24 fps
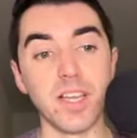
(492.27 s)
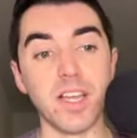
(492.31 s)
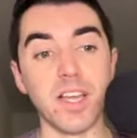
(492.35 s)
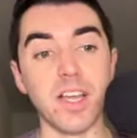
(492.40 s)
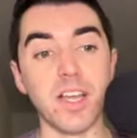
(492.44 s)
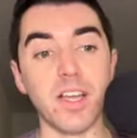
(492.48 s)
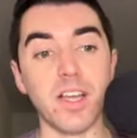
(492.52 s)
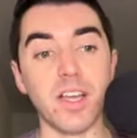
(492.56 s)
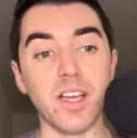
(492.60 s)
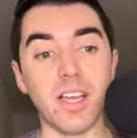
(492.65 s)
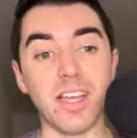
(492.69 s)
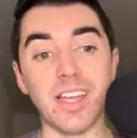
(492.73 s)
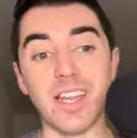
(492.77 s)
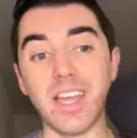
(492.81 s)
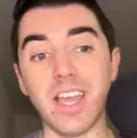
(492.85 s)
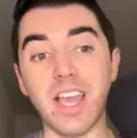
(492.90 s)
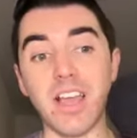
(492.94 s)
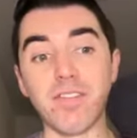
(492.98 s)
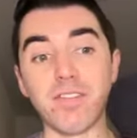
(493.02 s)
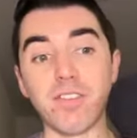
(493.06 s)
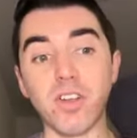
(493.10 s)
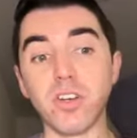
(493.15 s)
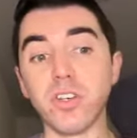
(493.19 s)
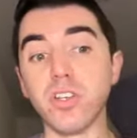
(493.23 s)
And I
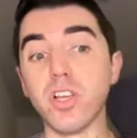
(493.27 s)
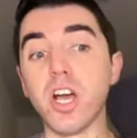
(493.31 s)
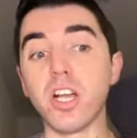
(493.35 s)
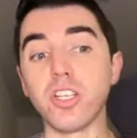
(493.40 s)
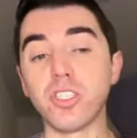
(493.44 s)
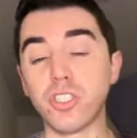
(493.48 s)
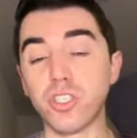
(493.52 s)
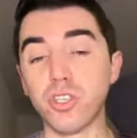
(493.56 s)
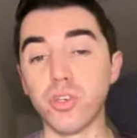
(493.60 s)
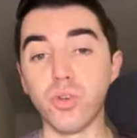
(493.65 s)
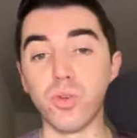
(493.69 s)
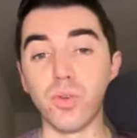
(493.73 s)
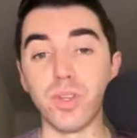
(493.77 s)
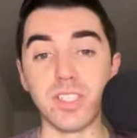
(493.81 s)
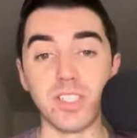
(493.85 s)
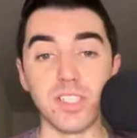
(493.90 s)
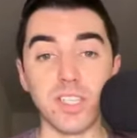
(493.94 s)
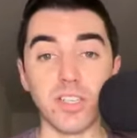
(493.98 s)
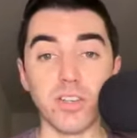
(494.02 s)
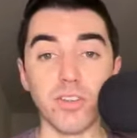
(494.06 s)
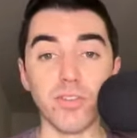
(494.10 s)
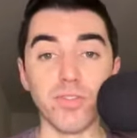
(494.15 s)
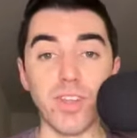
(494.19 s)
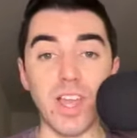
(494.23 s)
have Garnacho
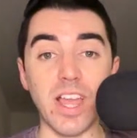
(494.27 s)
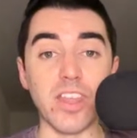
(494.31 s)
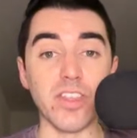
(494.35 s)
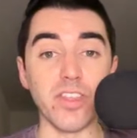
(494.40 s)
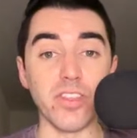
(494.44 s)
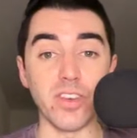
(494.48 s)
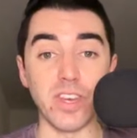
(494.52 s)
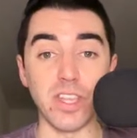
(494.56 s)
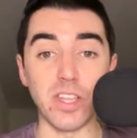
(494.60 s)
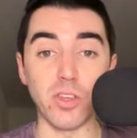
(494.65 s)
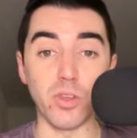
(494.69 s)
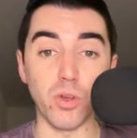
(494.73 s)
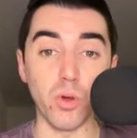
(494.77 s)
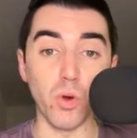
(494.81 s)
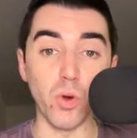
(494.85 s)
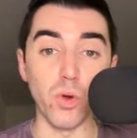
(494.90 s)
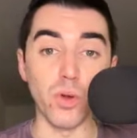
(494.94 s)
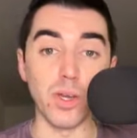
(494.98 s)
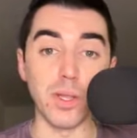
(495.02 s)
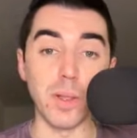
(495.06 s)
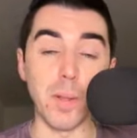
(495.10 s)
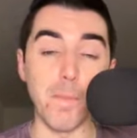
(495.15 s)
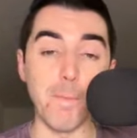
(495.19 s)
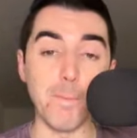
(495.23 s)
instead of Anthony
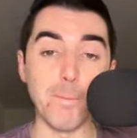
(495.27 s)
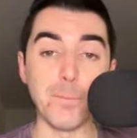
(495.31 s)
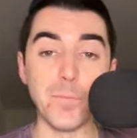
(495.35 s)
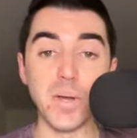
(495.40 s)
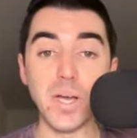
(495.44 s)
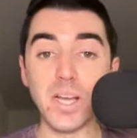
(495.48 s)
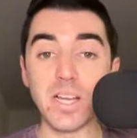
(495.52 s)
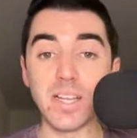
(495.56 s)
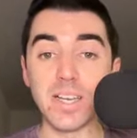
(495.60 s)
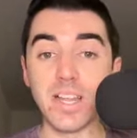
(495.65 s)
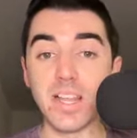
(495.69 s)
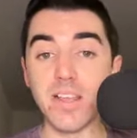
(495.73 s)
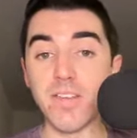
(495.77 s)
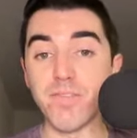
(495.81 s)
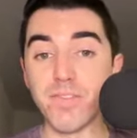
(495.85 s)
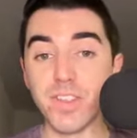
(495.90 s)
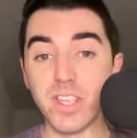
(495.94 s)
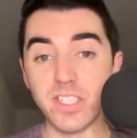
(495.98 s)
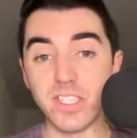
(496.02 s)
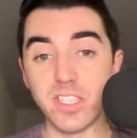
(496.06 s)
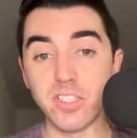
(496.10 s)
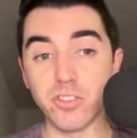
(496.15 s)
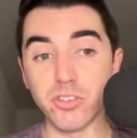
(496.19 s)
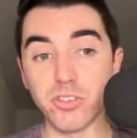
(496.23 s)
Gordon. But if
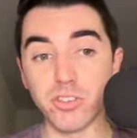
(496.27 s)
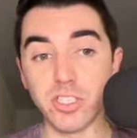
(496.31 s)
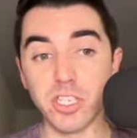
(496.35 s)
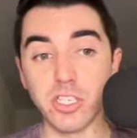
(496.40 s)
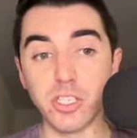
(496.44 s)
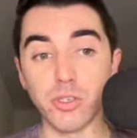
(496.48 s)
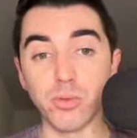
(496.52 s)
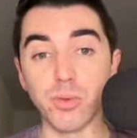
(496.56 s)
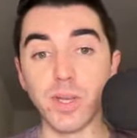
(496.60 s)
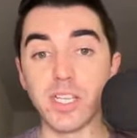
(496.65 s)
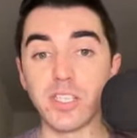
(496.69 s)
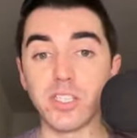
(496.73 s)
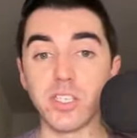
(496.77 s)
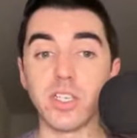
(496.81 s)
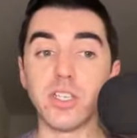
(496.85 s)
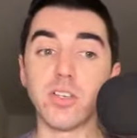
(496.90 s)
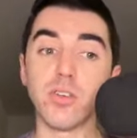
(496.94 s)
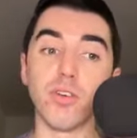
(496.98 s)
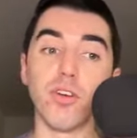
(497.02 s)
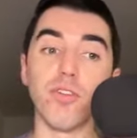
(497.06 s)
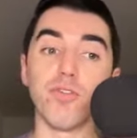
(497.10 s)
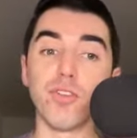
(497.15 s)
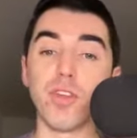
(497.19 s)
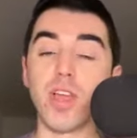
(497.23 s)
this is your situation,
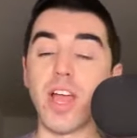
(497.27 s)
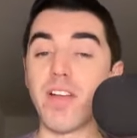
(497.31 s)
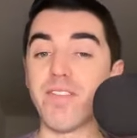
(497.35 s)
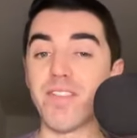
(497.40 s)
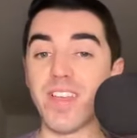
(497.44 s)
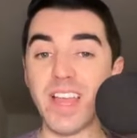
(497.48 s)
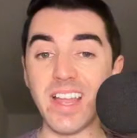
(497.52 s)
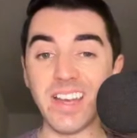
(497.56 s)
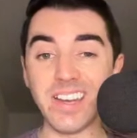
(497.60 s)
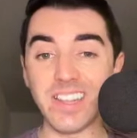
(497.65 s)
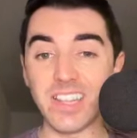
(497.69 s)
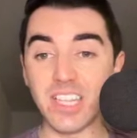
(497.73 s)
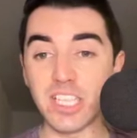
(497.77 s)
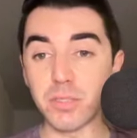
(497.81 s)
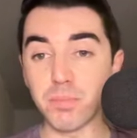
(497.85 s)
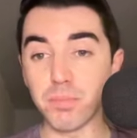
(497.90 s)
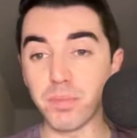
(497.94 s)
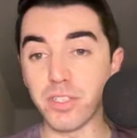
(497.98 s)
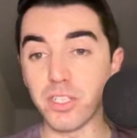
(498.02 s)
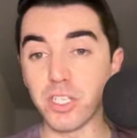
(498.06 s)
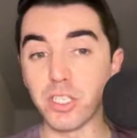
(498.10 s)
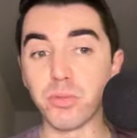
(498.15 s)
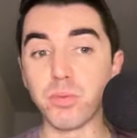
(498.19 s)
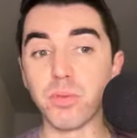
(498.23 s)
or if you have any of these
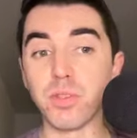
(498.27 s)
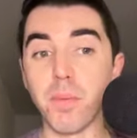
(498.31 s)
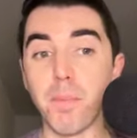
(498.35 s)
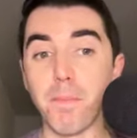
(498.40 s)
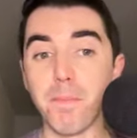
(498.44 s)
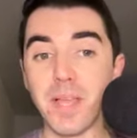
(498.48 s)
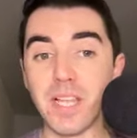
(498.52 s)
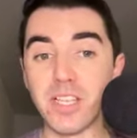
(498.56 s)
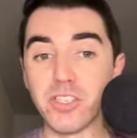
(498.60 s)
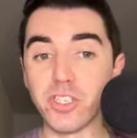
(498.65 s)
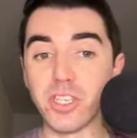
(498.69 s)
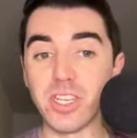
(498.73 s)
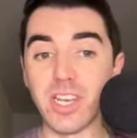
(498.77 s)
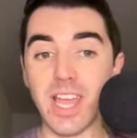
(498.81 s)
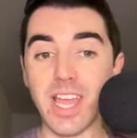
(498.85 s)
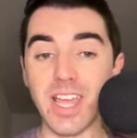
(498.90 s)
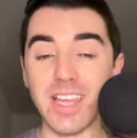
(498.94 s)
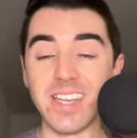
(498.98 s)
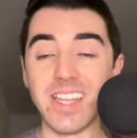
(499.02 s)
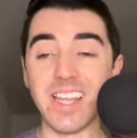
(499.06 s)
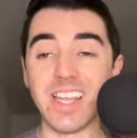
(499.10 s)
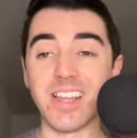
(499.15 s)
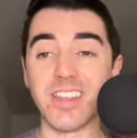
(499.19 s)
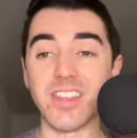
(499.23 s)
players with a benching
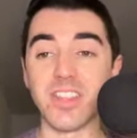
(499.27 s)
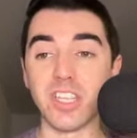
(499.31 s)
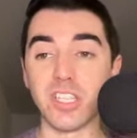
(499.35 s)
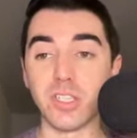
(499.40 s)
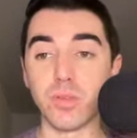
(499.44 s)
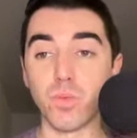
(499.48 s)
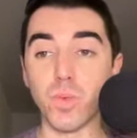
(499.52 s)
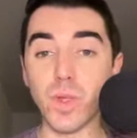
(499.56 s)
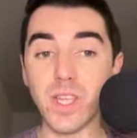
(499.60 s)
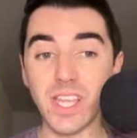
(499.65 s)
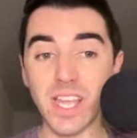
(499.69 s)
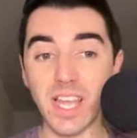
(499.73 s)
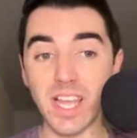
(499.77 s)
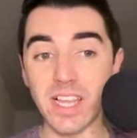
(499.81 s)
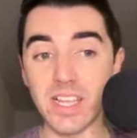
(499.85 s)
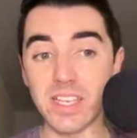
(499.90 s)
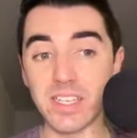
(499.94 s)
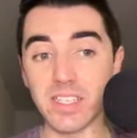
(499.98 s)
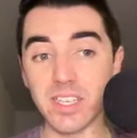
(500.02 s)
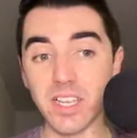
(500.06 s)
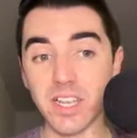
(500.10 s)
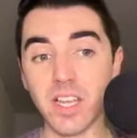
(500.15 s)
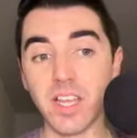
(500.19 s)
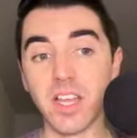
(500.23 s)
headache this weekend,